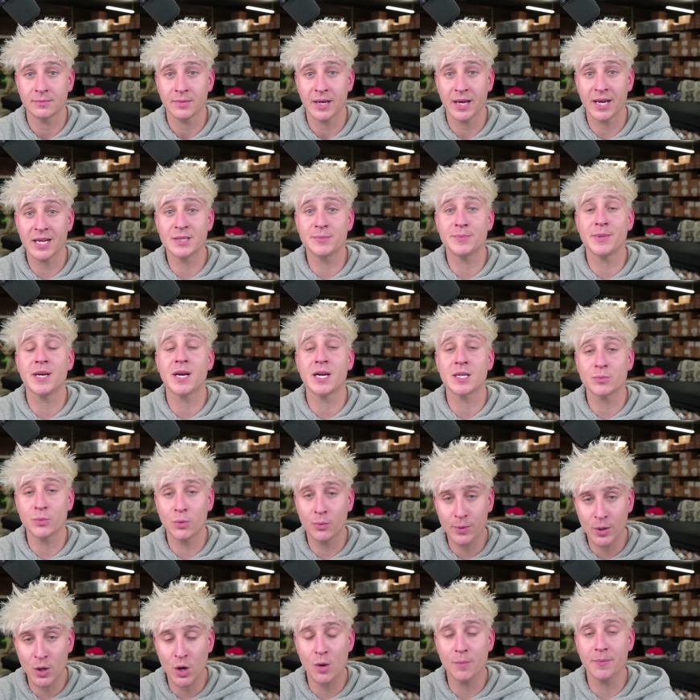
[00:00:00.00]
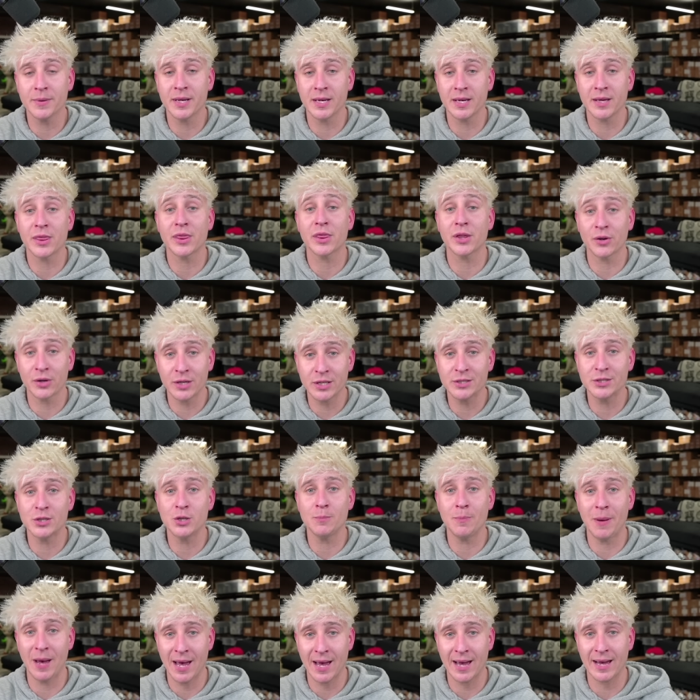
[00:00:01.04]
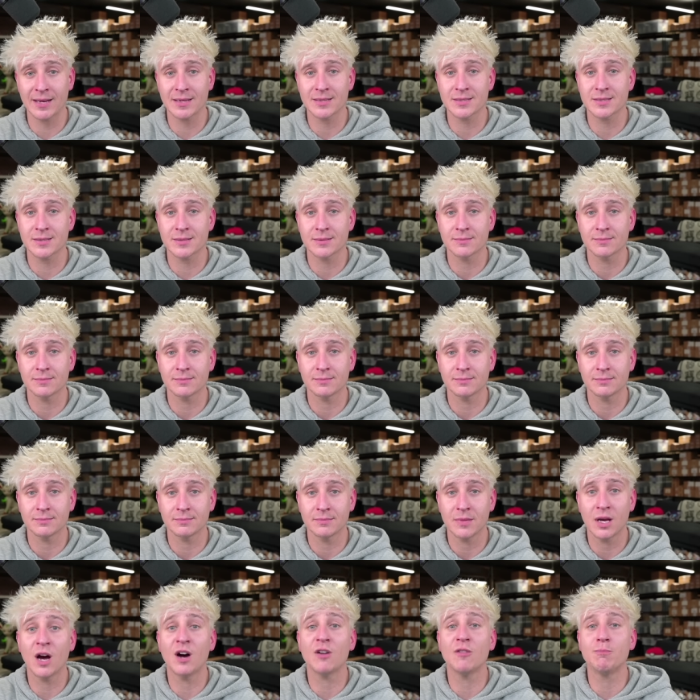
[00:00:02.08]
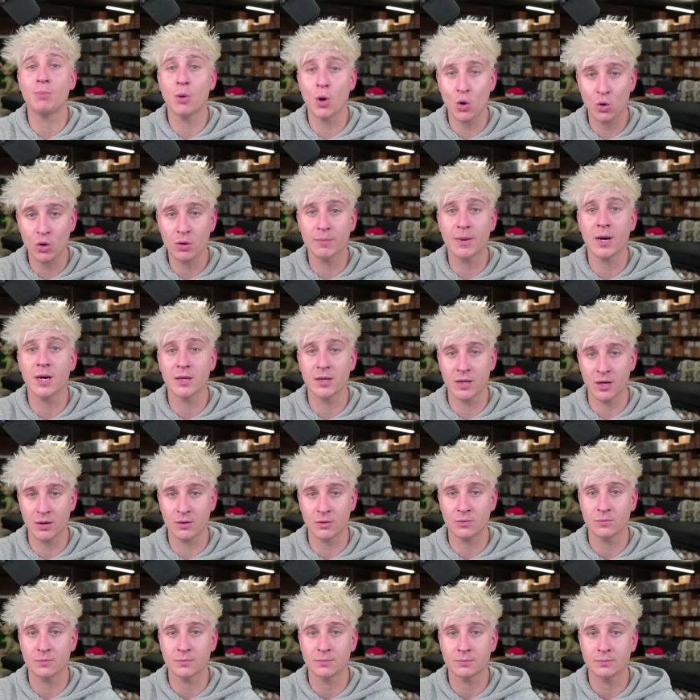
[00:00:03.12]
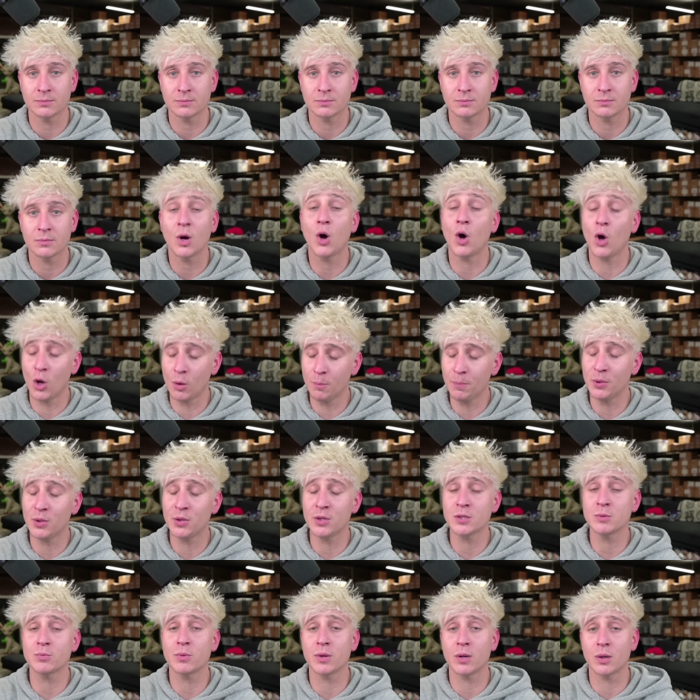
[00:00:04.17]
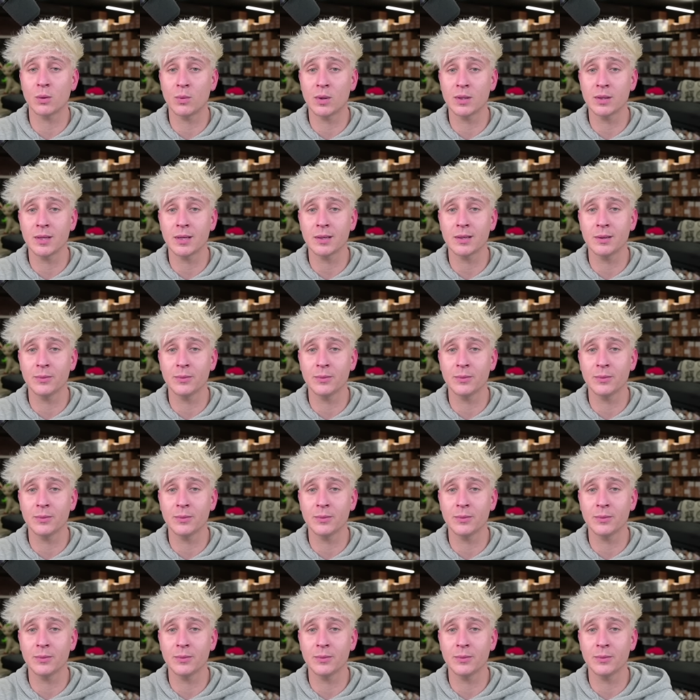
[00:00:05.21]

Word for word: is because we'll be opening 32 packs of Pokemon Go. All polls will go to one lucky